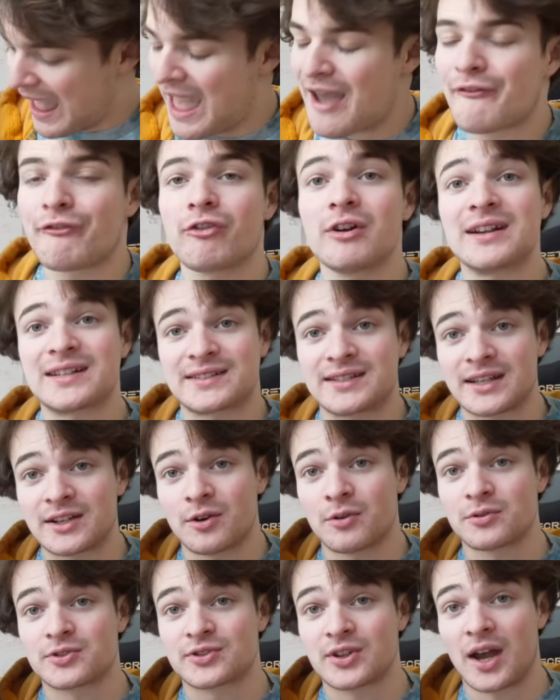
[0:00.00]
Every
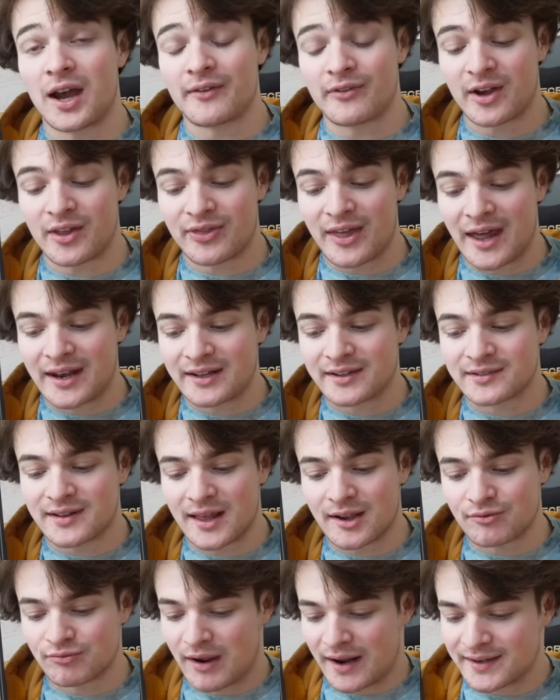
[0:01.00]
single server that is
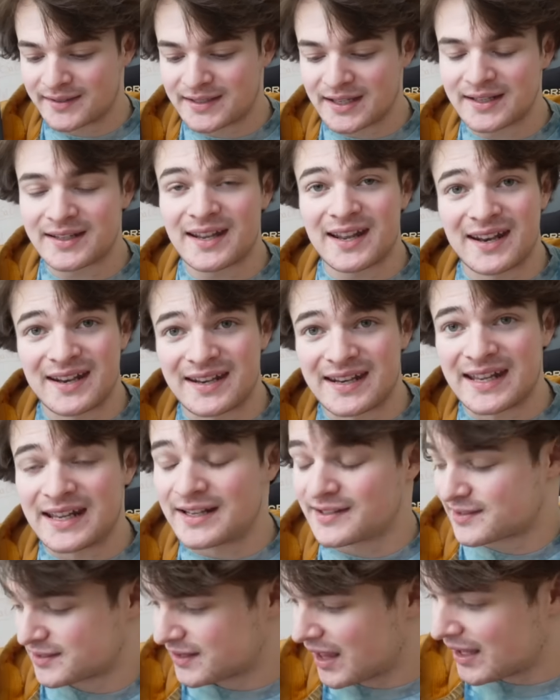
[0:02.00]
like rented
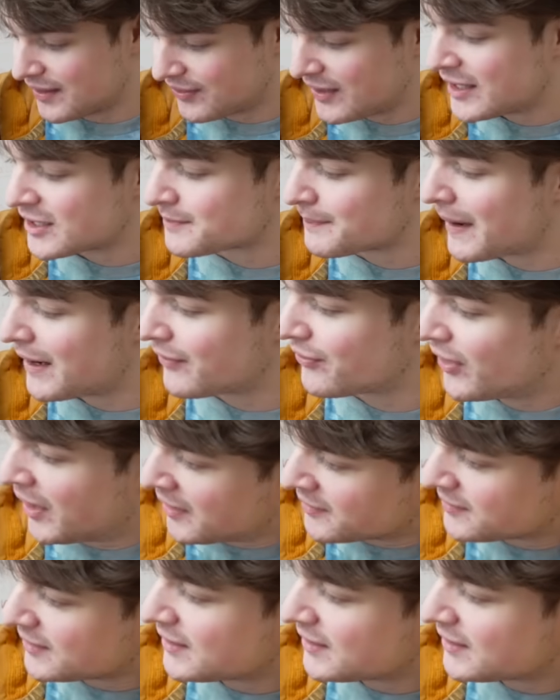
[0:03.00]
needs like these main things.